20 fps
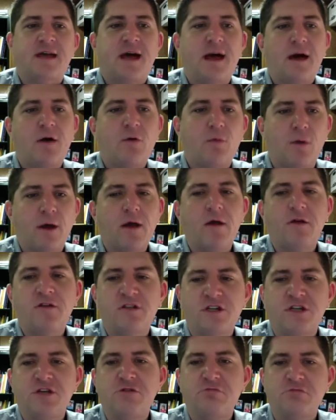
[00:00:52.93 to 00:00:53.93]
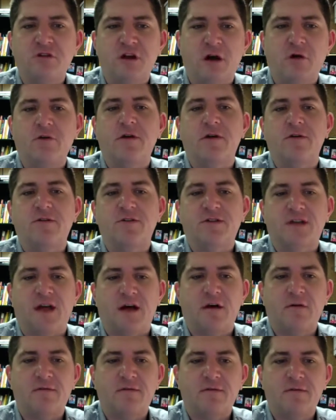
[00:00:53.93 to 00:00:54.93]
How well do you know
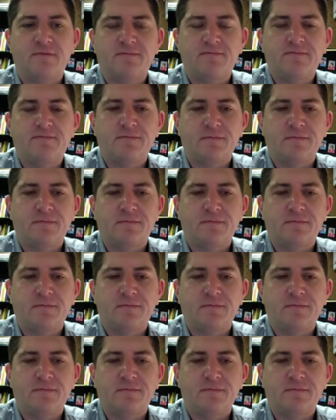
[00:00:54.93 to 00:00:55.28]
yourself?